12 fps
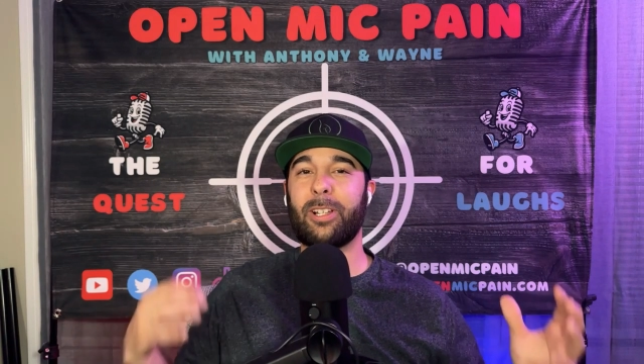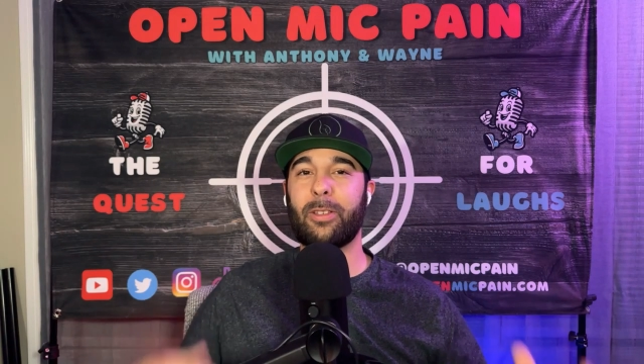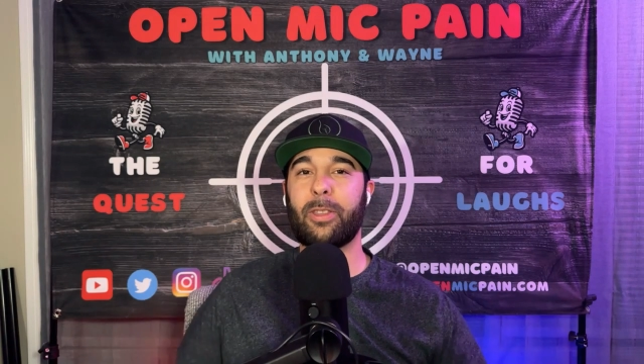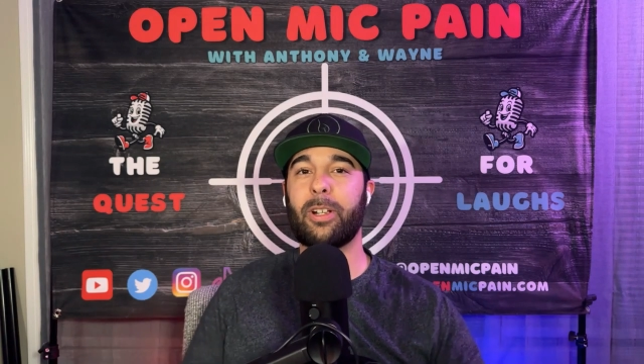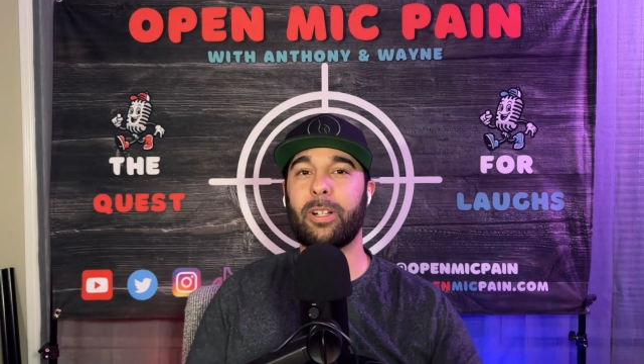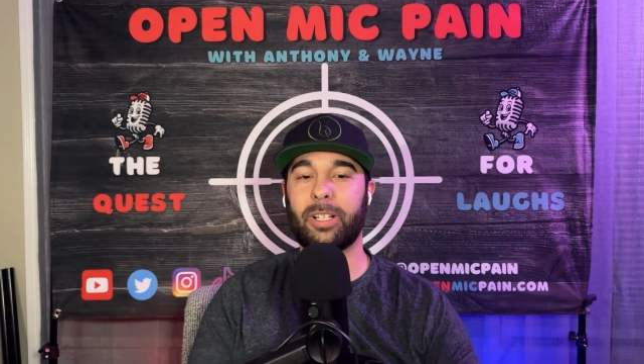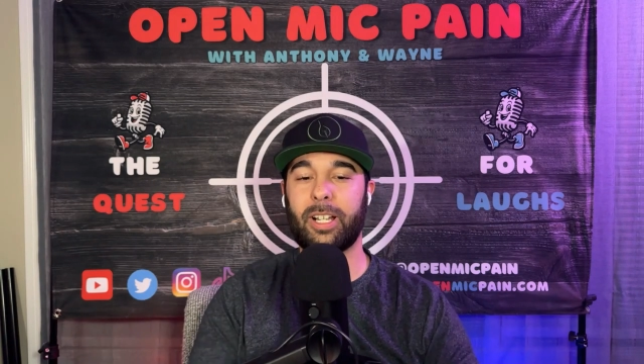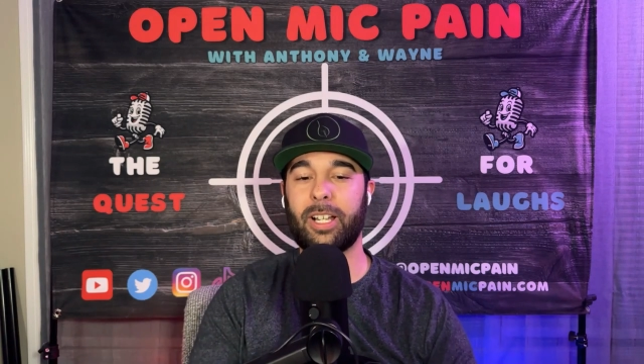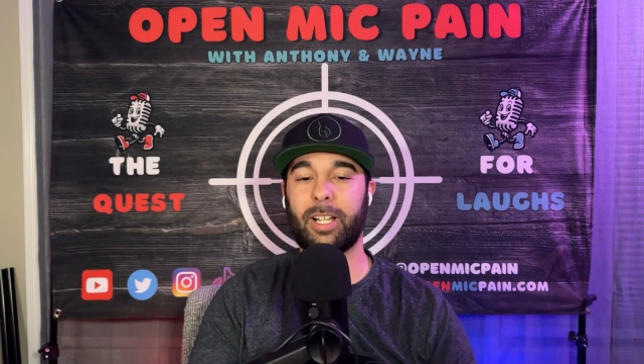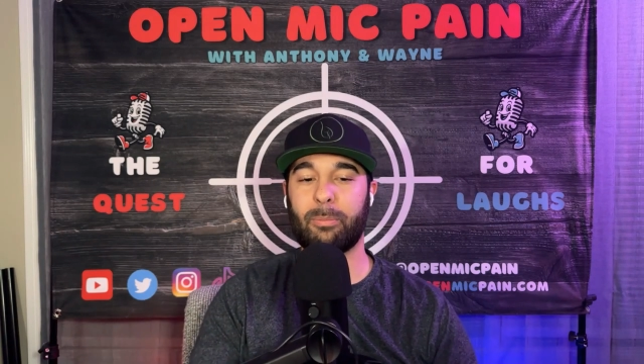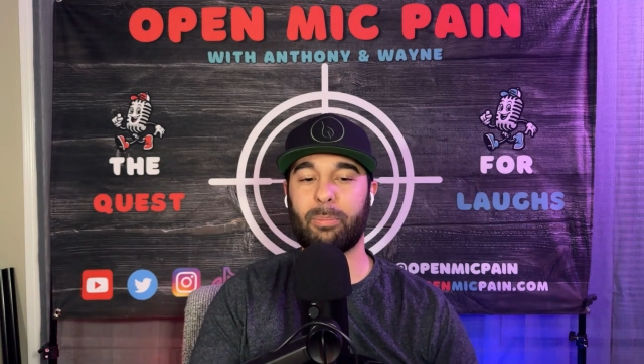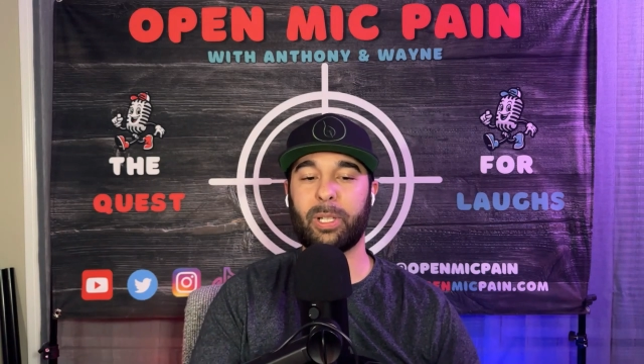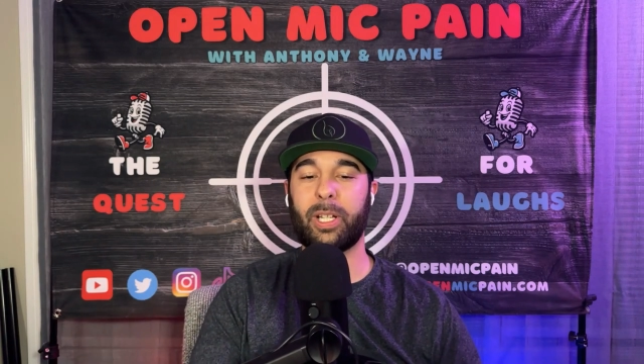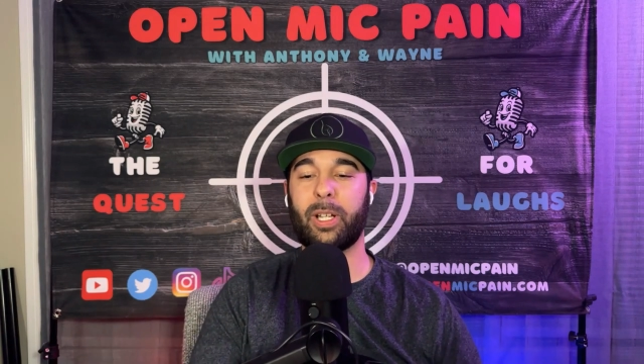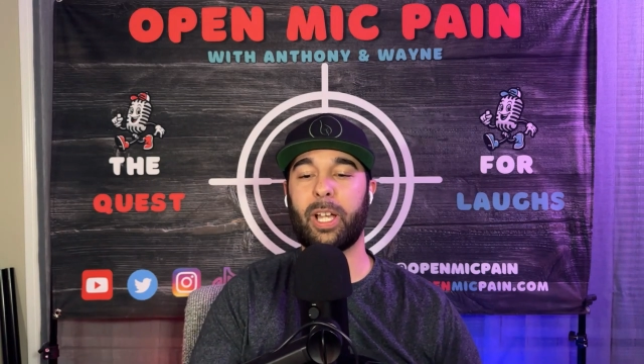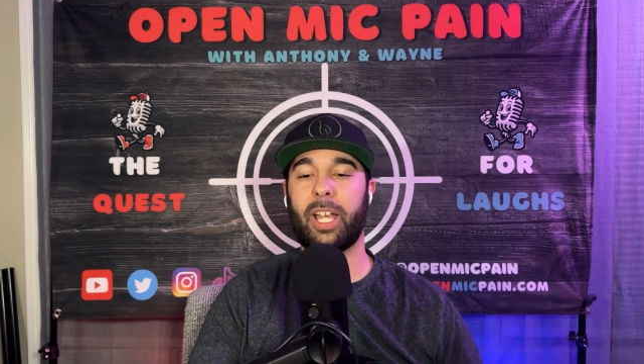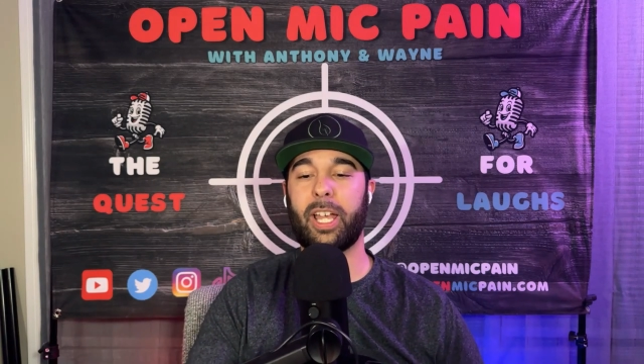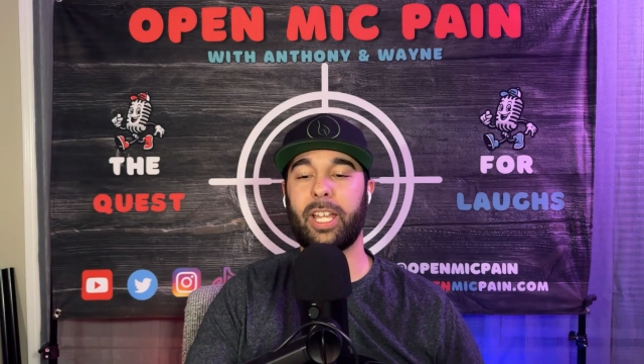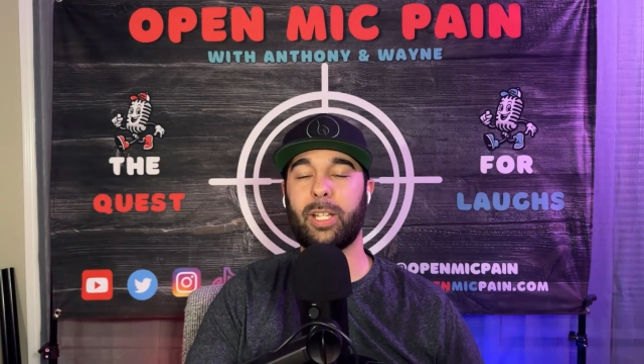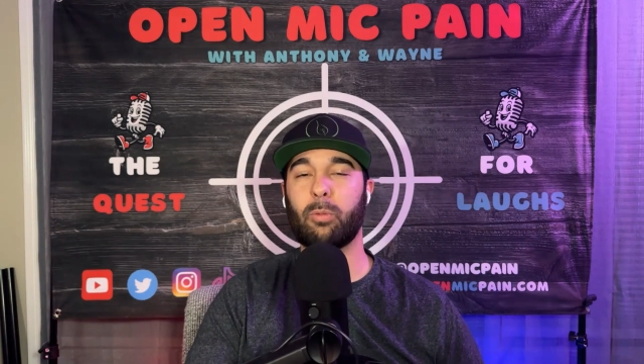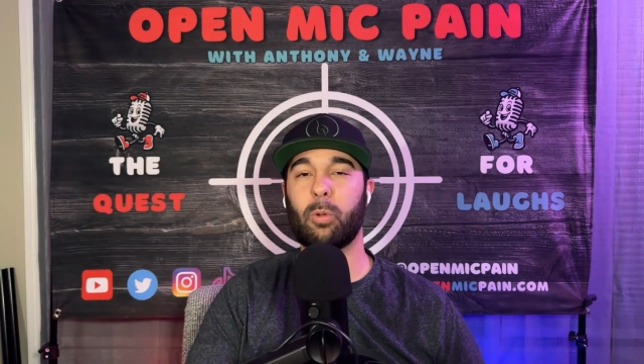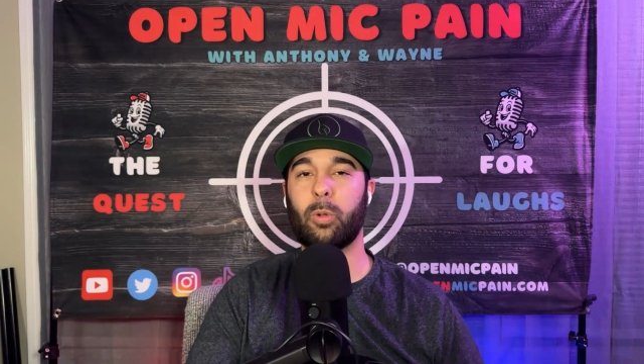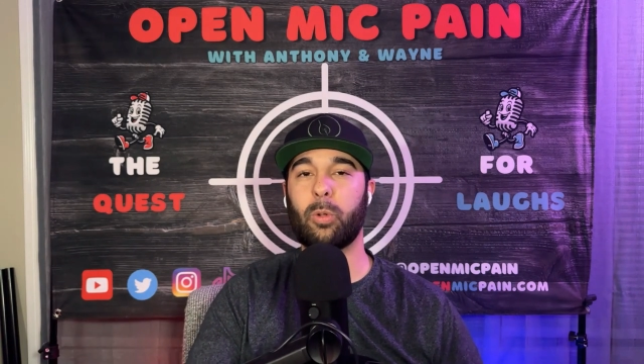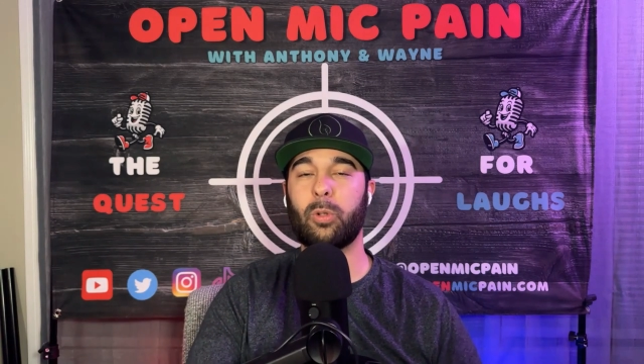other play any
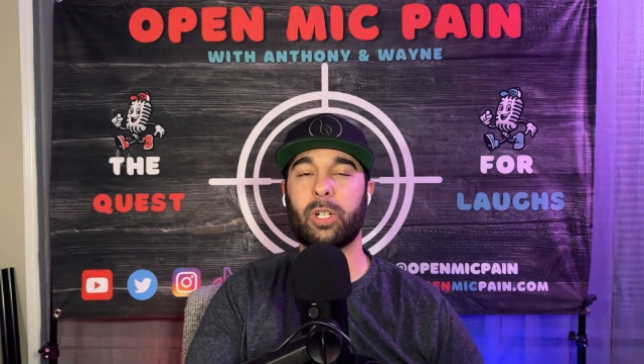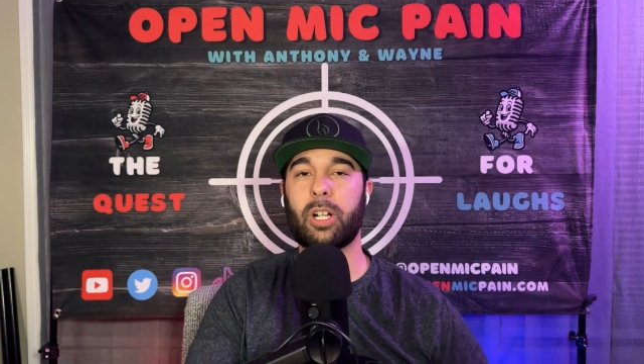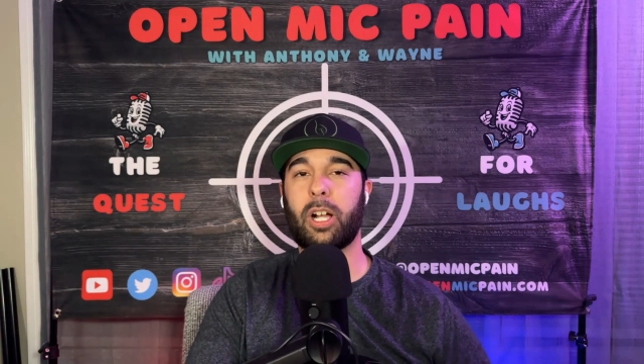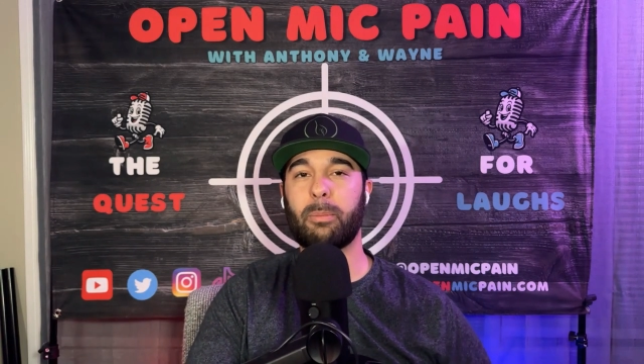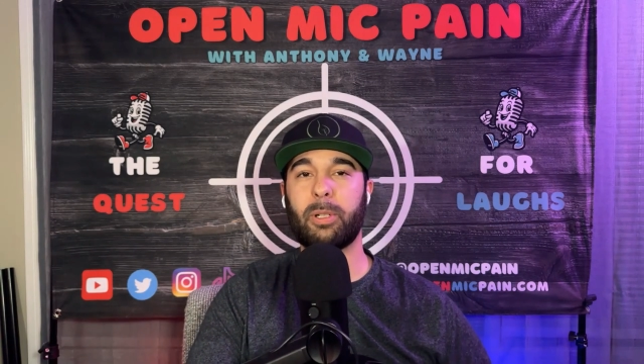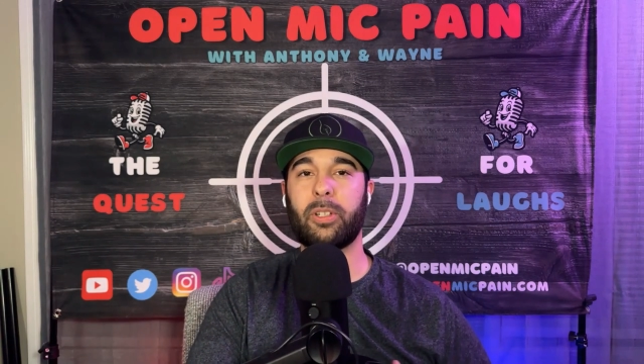role in your comedy?